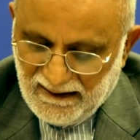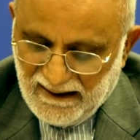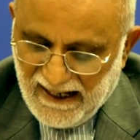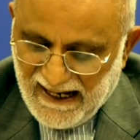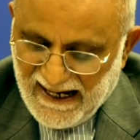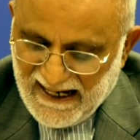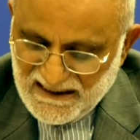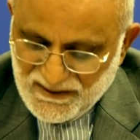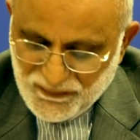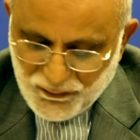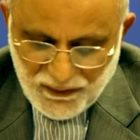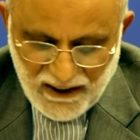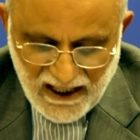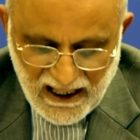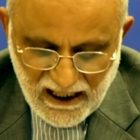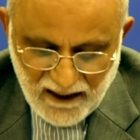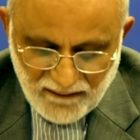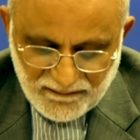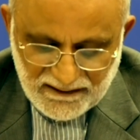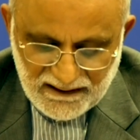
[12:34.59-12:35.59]
as we
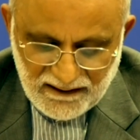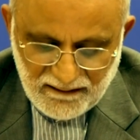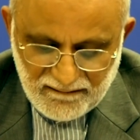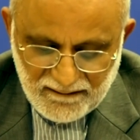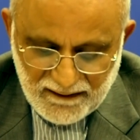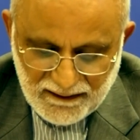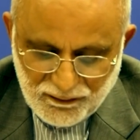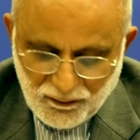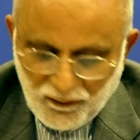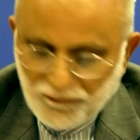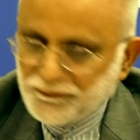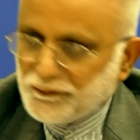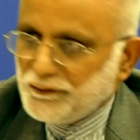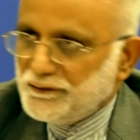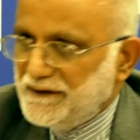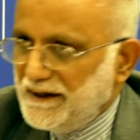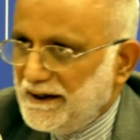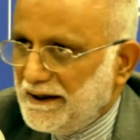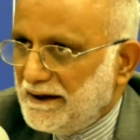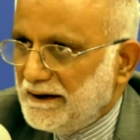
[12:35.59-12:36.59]
have the event of
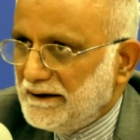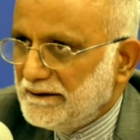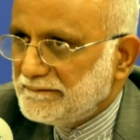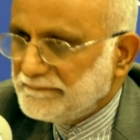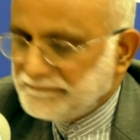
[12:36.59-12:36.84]
today,